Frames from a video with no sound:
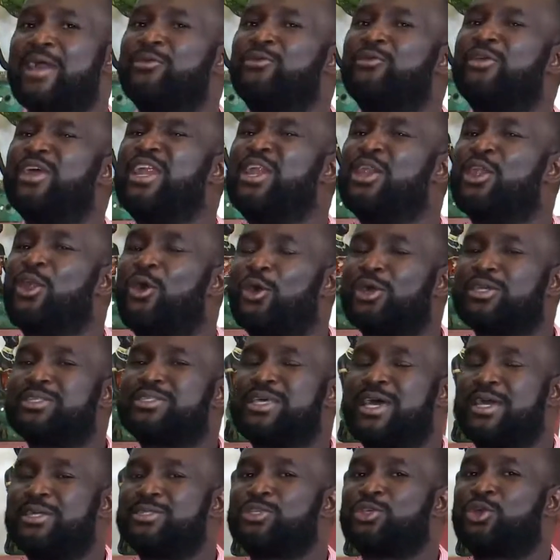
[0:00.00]

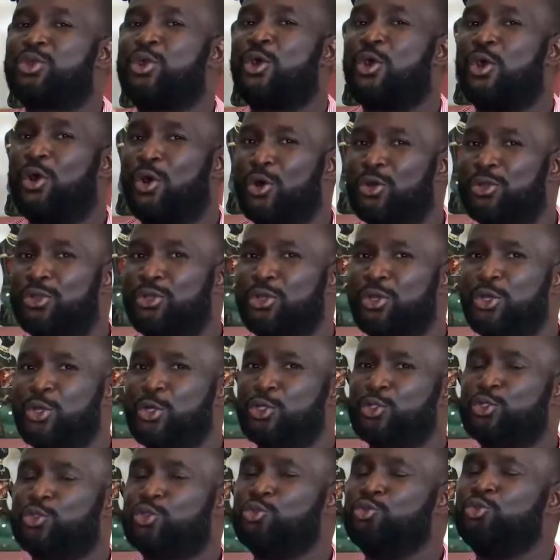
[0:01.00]
reluctant God
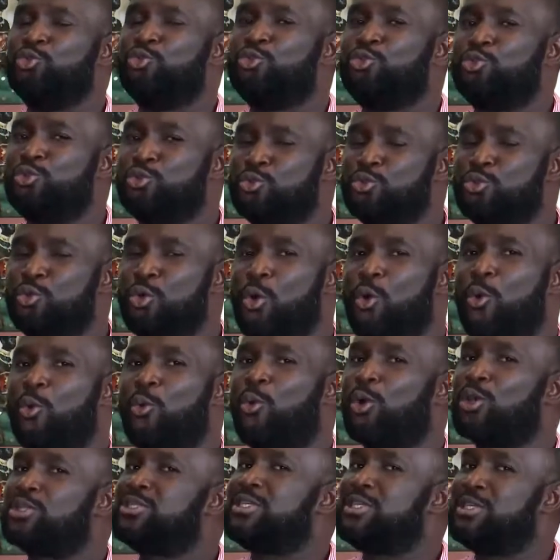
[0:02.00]
to do
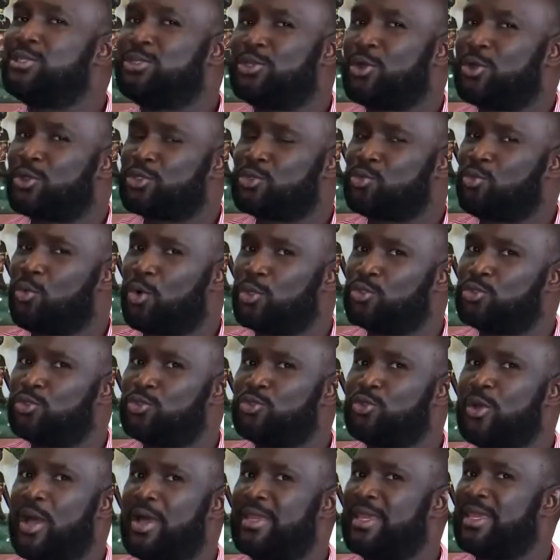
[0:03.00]
what he doesn't want to
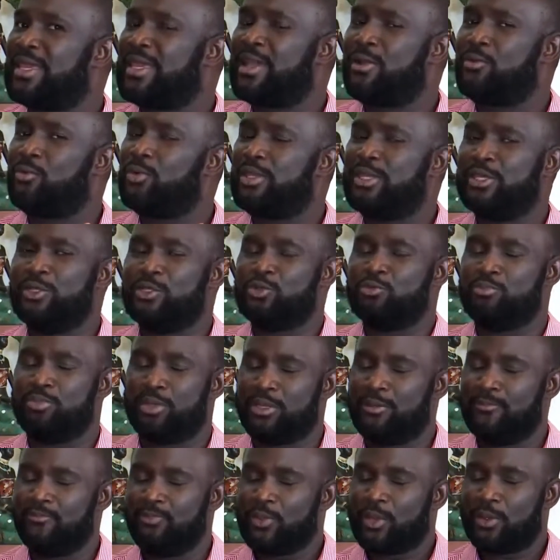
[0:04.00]
do. And again, we need to
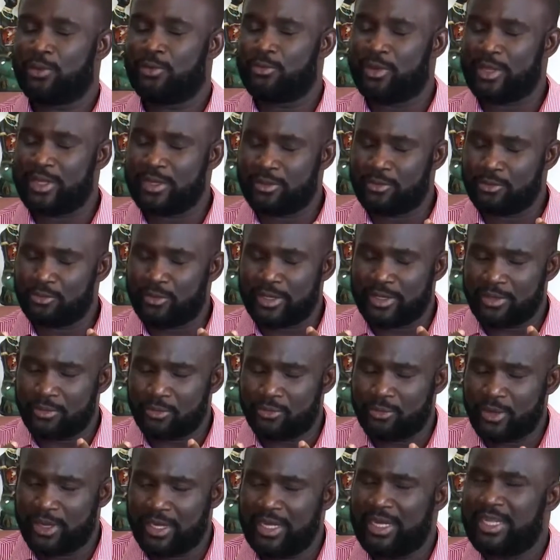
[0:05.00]
be
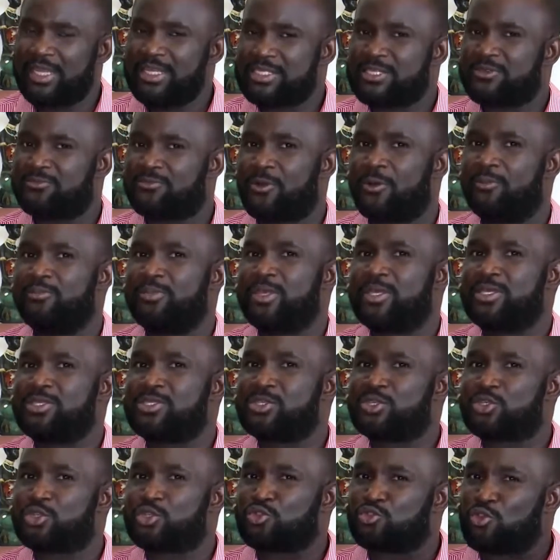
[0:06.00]
released from
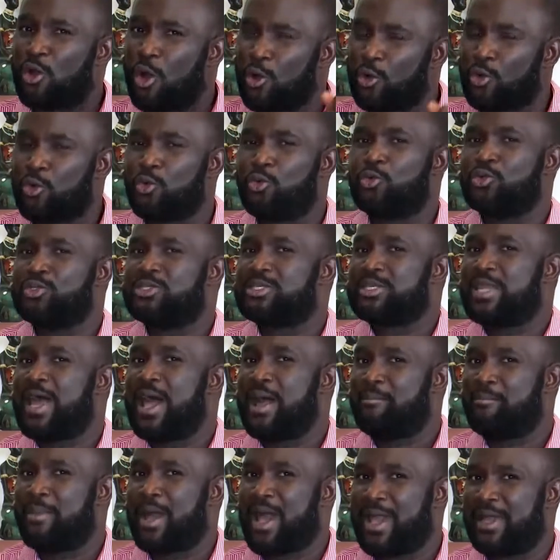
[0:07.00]
these strongholds in
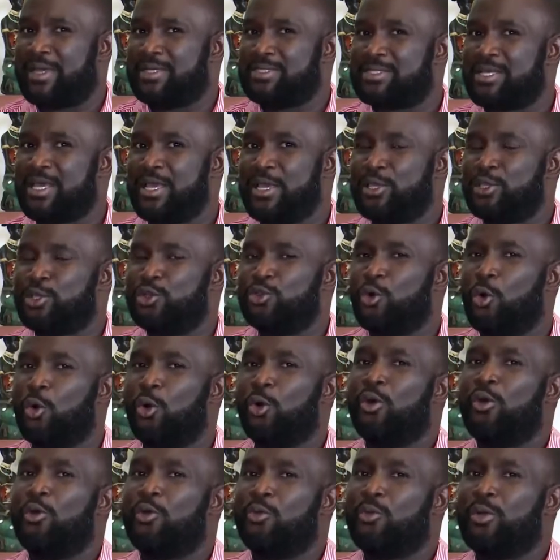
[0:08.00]
our minds. You
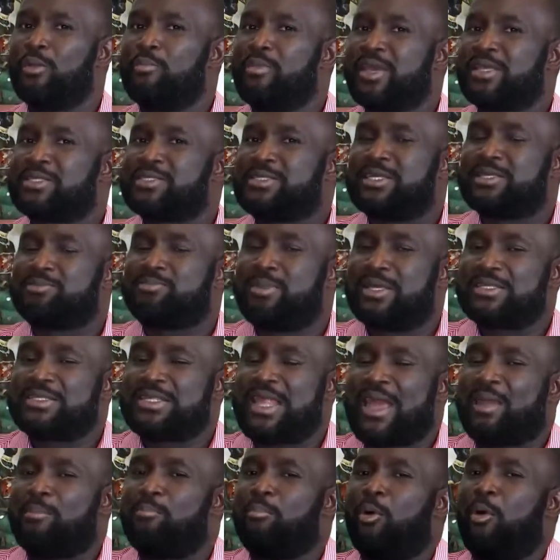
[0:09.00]
know, we make statements
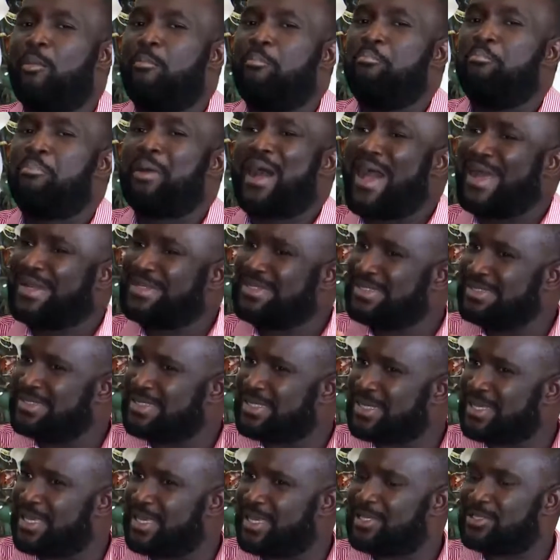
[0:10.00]
like bombarding the
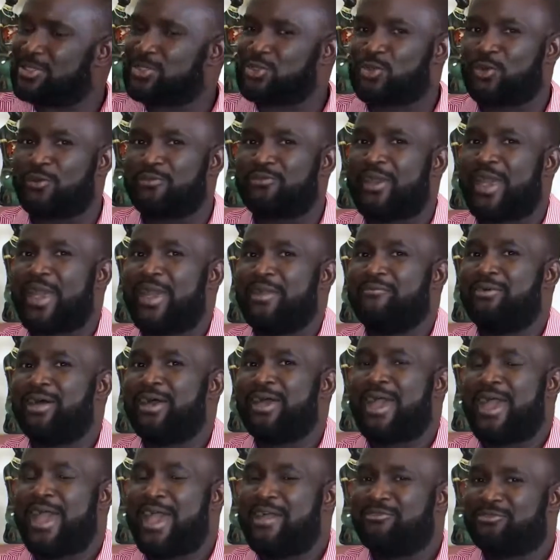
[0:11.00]
gates of
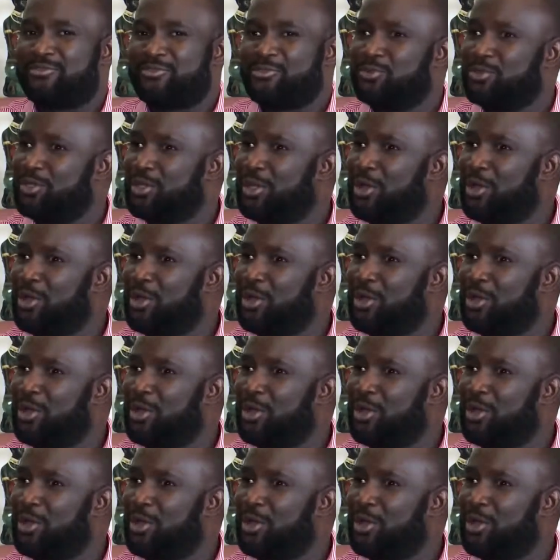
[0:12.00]
heaven.